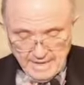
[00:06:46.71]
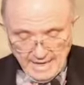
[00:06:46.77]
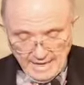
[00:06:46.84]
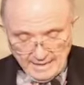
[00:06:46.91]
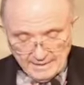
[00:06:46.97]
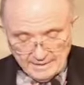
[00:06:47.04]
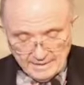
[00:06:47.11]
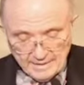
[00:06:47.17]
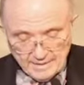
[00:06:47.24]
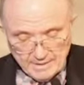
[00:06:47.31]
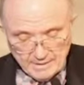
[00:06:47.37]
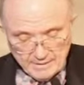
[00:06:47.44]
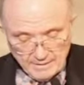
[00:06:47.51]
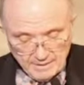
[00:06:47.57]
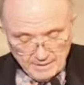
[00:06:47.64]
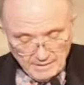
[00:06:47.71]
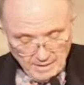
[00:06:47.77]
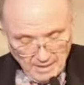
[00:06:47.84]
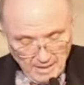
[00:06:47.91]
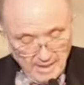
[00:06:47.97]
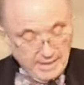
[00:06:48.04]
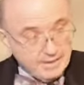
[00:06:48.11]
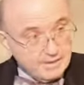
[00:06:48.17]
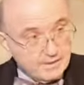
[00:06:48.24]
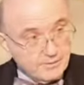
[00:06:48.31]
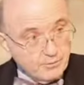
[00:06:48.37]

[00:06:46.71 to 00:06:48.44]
and the highest